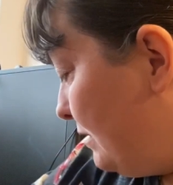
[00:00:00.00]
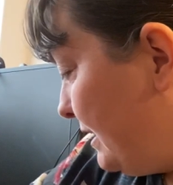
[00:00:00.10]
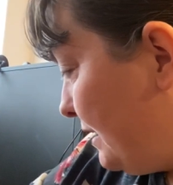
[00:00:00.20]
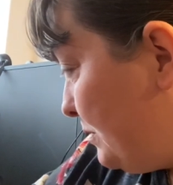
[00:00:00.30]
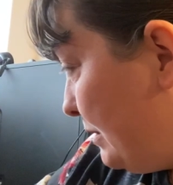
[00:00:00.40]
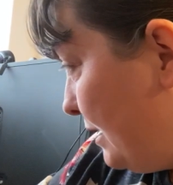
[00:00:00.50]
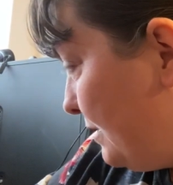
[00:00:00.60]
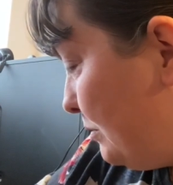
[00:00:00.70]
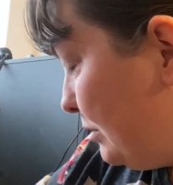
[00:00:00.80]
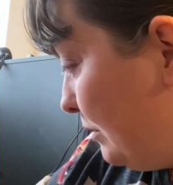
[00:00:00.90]
and that's part of
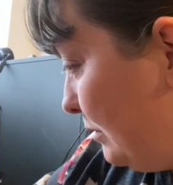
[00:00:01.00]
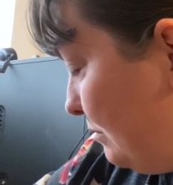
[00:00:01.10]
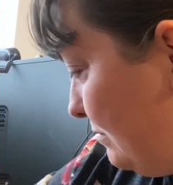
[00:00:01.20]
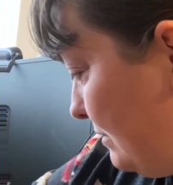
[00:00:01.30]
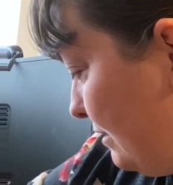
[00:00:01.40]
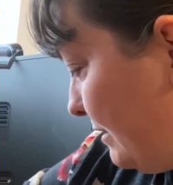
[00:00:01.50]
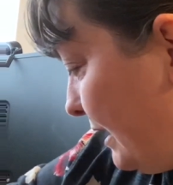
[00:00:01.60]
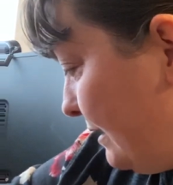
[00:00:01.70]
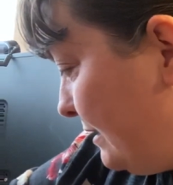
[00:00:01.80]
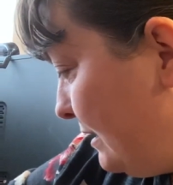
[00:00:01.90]
the problem. Okay,
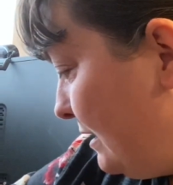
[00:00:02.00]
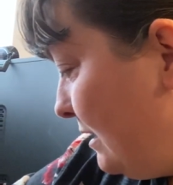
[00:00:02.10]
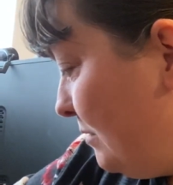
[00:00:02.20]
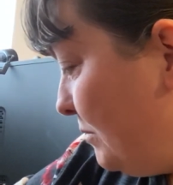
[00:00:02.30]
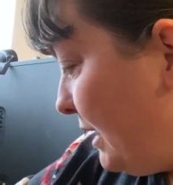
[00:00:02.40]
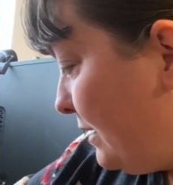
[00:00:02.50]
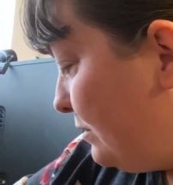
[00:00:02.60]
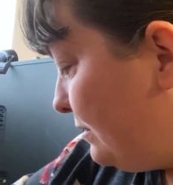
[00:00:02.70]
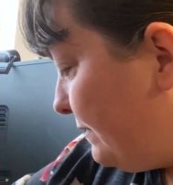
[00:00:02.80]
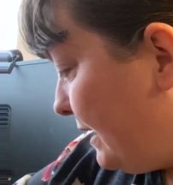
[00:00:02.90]
but I
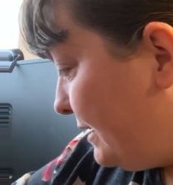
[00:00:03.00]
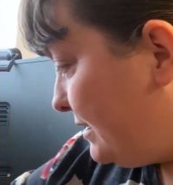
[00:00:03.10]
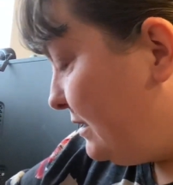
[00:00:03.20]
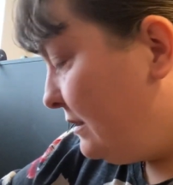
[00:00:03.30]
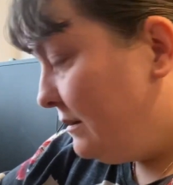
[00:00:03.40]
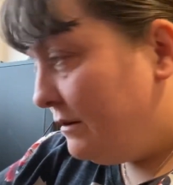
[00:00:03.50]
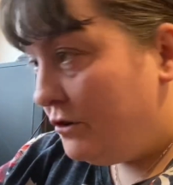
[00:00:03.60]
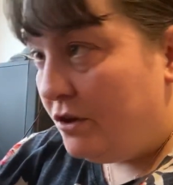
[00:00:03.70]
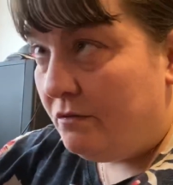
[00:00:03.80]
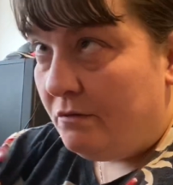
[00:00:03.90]
could have had
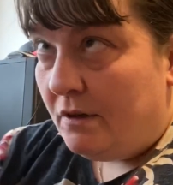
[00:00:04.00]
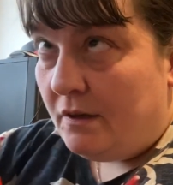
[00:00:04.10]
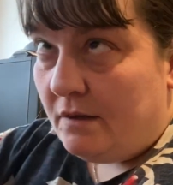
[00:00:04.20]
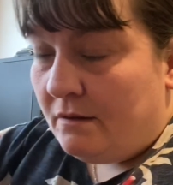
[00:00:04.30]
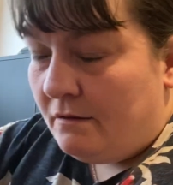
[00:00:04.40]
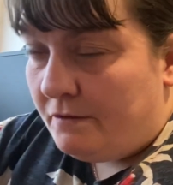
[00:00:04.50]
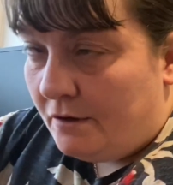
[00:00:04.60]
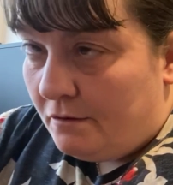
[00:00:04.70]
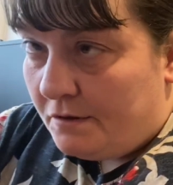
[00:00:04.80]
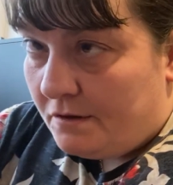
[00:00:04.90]
2 of
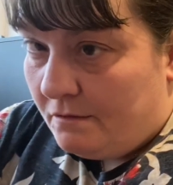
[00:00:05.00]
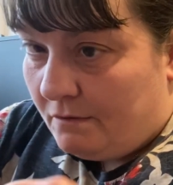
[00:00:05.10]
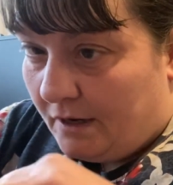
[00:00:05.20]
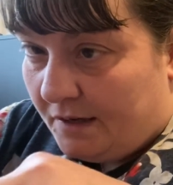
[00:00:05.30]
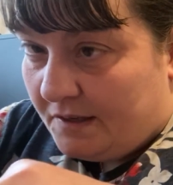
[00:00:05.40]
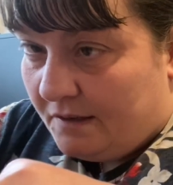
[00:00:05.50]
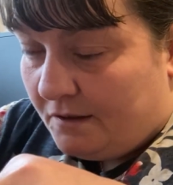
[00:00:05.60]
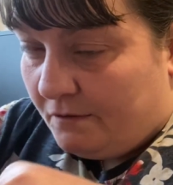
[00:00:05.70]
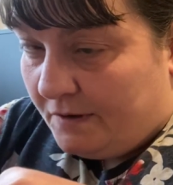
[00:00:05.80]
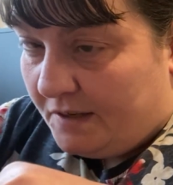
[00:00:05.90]
those. Right,
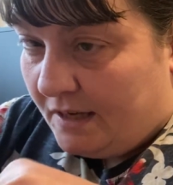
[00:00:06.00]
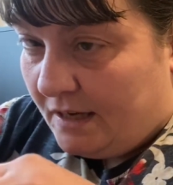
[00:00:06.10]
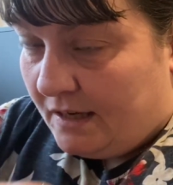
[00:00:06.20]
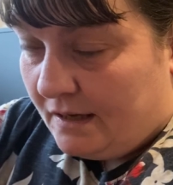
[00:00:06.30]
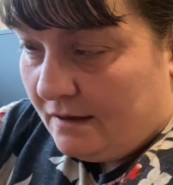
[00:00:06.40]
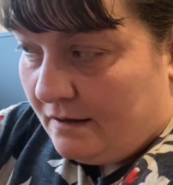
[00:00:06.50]
so if I take